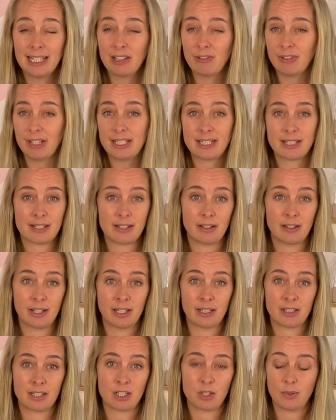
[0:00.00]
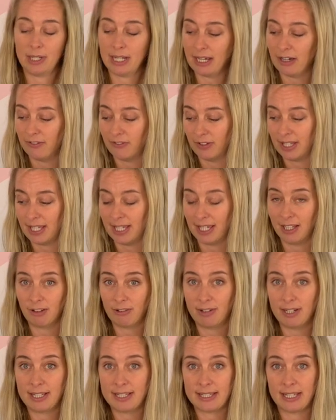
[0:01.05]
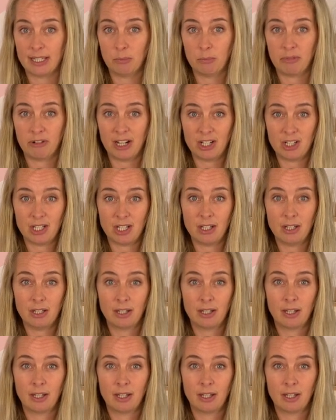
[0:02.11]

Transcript: redesigned to allow for the increase in pressure.